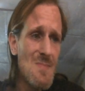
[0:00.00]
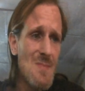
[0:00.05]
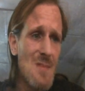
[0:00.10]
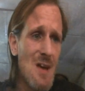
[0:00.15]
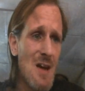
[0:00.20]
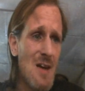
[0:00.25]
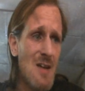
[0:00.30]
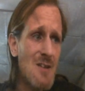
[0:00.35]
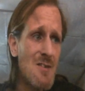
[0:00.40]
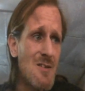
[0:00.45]

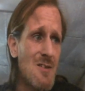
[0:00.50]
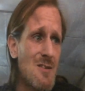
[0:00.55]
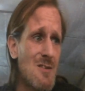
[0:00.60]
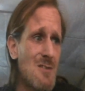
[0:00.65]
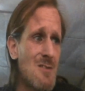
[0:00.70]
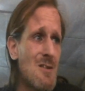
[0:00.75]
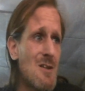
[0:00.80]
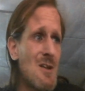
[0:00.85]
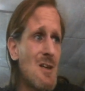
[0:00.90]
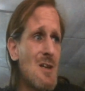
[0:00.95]
I don't know.
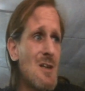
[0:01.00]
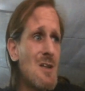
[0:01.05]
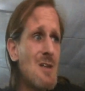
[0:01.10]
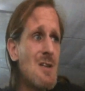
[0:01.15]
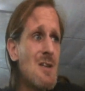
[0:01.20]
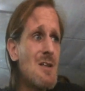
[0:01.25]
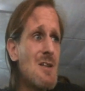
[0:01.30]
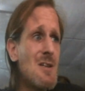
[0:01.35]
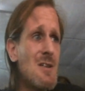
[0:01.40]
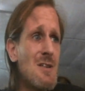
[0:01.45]

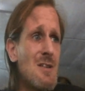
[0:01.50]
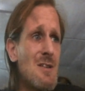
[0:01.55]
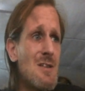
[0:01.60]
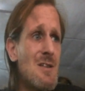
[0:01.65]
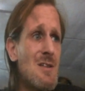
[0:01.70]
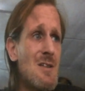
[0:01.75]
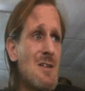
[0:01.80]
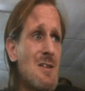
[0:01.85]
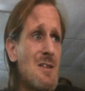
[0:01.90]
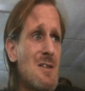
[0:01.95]
It,
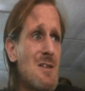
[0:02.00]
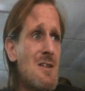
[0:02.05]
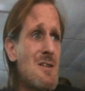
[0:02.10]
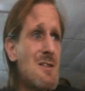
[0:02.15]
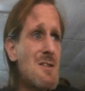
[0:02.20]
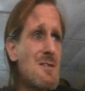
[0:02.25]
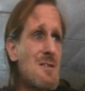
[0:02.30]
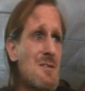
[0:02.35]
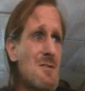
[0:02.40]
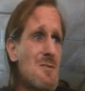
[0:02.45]
it, it
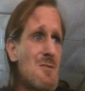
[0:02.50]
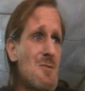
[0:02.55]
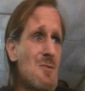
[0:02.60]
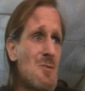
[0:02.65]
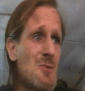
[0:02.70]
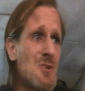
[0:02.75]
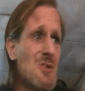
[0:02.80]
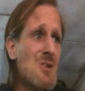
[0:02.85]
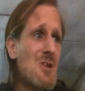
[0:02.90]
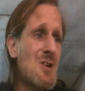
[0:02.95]

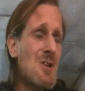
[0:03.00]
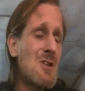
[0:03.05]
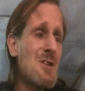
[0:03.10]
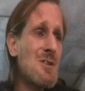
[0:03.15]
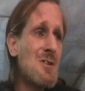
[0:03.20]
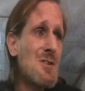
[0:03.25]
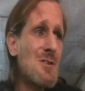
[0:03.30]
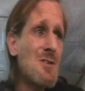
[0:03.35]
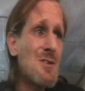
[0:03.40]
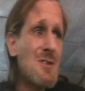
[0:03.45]
was
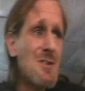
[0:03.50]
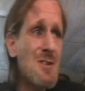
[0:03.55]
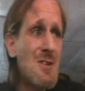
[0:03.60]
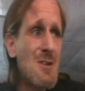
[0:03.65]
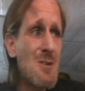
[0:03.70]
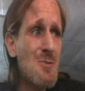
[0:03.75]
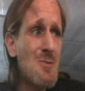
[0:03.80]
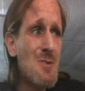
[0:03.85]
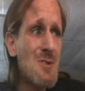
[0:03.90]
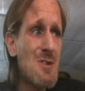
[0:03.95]
clear that
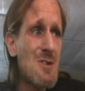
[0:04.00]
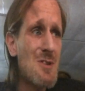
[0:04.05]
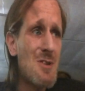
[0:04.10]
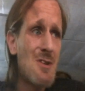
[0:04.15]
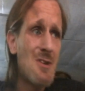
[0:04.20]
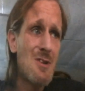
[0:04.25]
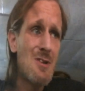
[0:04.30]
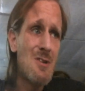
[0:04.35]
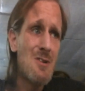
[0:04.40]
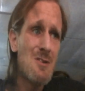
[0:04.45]
there was a, a
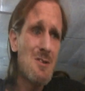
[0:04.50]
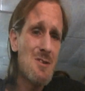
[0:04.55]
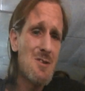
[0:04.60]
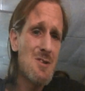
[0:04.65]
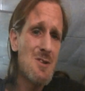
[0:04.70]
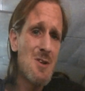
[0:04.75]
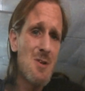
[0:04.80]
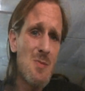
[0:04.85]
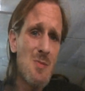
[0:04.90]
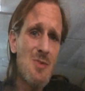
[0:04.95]
large
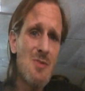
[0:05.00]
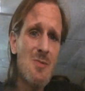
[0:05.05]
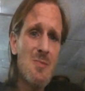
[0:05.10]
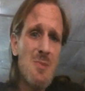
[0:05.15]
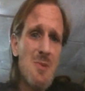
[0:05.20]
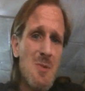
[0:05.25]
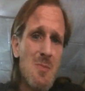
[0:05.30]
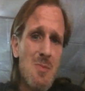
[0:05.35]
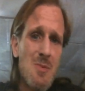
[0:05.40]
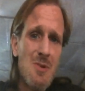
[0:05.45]
number of
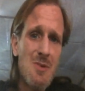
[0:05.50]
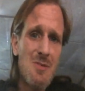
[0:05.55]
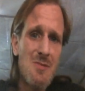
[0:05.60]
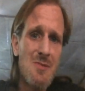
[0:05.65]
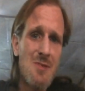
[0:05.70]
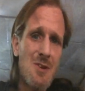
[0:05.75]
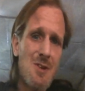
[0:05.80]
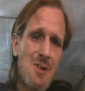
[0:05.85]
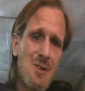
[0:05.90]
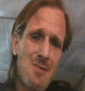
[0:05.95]
people
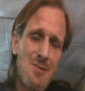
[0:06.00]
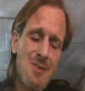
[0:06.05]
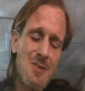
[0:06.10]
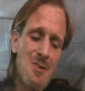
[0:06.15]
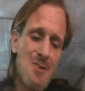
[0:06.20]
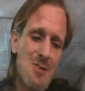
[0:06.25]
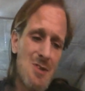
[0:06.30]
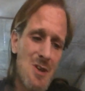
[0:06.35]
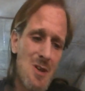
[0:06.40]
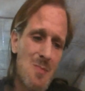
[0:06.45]
involved in
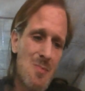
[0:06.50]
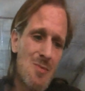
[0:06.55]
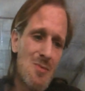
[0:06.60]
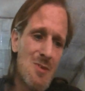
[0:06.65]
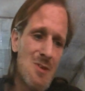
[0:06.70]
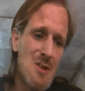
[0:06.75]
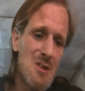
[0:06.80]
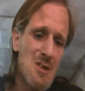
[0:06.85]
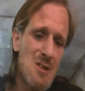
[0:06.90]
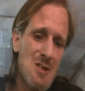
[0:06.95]
this
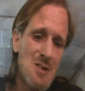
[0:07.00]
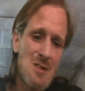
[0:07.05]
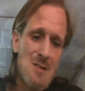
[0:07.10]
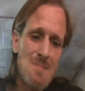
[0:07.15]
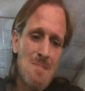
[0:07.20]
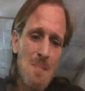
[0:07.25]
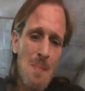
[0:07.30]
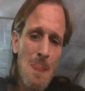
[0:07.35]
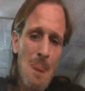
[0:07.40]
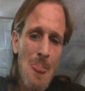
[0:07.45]
operation.
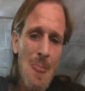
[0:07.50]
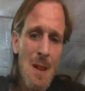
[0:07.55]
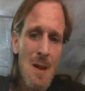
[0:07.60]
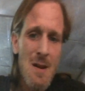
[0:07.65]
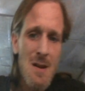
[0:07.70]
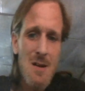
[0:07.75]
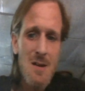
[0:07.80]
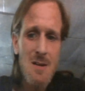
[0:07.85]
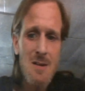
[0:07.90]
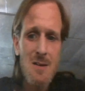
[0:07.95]

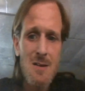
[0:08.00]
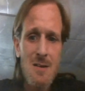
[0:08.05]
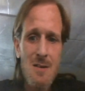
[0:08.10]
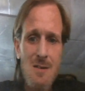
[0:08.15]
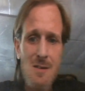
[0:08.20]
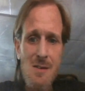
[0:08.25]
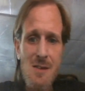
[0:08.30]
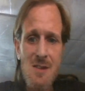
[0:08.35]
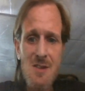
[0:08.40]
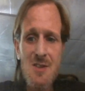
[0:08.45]
Uh,
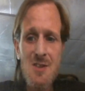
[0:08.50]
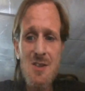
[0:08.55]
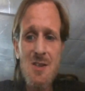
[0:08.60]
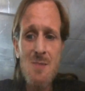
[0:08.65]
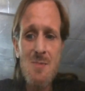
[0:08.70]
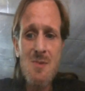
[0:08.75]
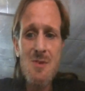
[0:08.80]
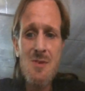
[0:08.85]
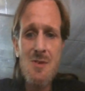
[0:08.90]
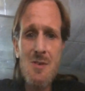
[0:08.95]
it
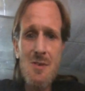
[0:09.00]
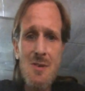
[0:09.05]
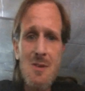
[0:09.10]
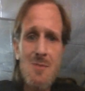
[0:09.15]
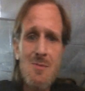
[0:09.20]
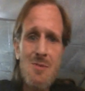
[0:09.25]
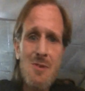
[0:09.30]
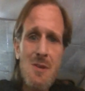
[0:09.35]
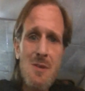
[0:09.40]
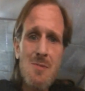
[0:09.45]
seemed as though they
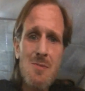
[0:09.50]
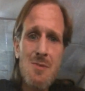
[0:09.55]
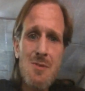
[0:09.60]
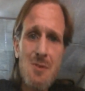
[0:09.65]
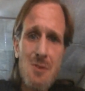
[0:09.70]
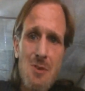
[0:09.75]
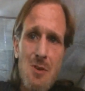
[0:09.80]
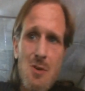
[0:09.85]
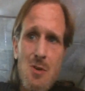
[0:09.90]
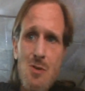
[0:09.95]
were able to
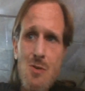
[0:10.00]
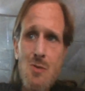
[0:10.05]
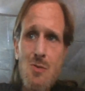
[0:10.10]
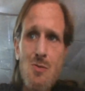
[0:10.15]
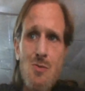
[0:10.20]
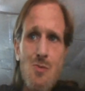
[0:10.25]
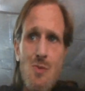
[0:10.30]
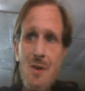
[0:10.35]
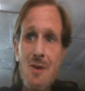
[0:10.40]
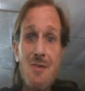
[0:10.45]
go
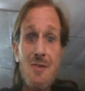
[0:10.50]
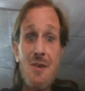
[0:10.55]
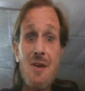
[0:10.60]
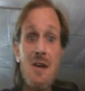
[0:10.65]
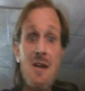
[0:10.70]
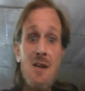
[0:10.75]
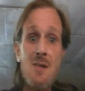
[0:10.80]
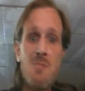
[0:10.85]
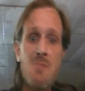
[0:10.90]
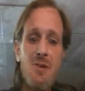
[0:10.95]
into
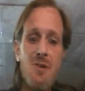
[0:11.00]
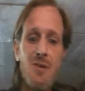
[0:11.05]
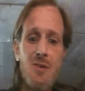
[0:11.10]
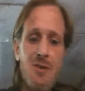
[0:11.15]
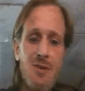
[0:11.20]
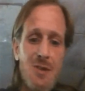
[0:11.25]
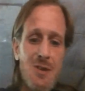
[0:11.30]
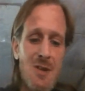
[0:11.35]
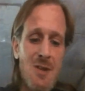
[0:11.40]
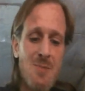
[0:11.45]
any
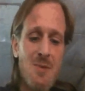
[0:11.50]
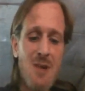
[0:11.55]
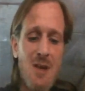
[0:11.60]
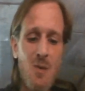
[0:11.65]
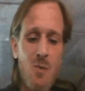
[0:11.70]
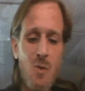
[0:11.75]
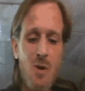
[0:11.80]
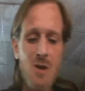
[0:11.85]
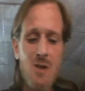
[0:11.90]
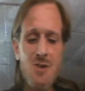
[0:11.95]
building. I mean, I
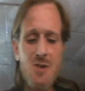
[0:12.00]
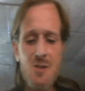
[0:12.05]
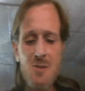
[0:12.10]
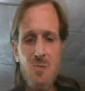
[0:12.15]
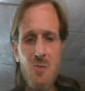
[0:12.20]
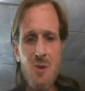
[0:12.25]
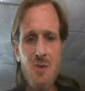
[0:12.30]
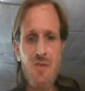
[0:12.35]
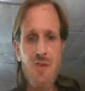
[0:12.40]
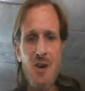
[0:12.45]
watched them
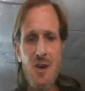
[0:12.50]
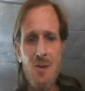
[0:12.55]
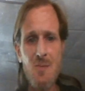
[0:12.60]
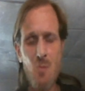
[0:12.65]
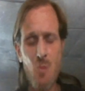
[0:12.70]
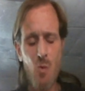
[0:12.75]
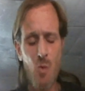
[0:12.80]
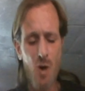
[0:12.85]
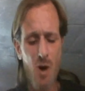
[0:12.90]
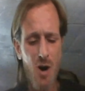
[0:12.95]
one time
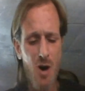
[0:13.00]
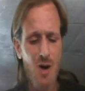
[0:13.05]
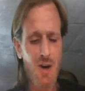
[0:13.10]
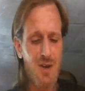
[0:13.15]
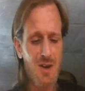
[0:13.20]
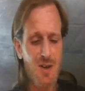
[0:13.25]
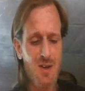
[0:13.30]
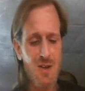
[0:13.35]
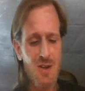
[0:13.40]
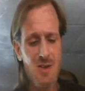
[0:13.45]
walk
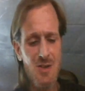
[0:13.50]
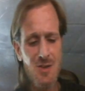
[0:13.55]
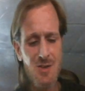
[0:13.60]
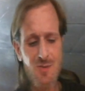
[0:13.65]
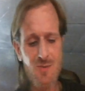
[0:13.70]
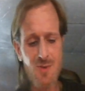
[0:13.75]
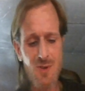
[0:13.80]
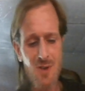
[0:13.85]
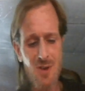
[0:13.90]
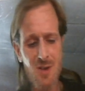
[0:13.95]

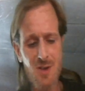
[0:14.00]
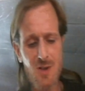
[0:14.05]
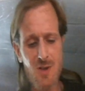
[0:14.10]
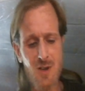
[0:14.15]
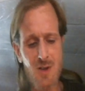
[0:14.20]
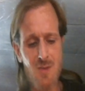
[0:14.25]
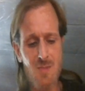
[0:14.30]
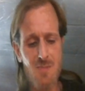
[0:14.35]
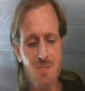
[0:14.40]
into a, a,